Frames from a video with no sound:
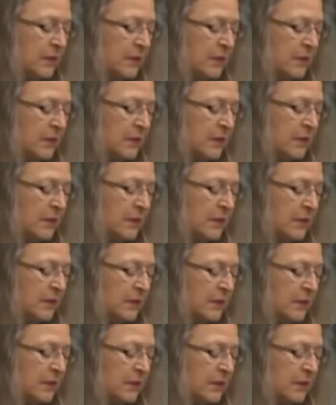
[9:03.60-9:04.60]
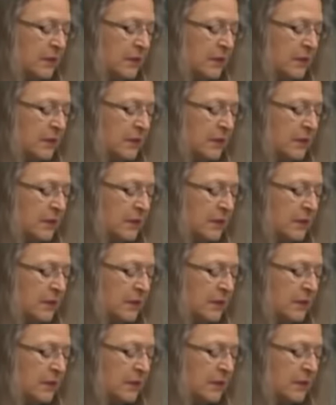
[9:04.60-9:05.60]

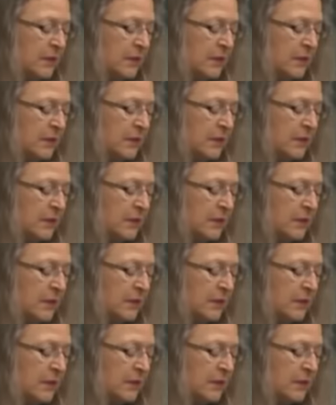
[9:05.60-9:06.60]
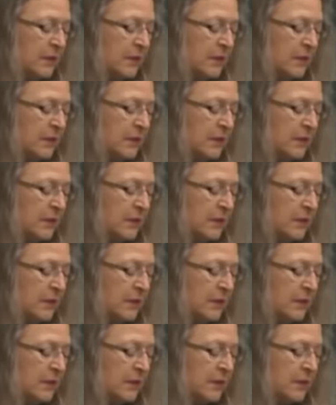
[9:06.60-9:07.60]

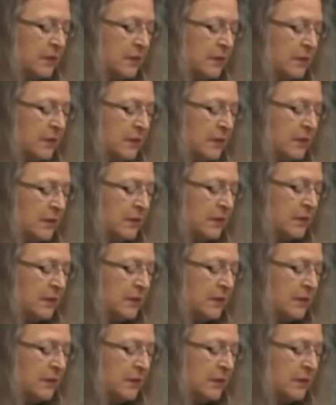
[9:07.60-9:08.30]
The person shown says nothing.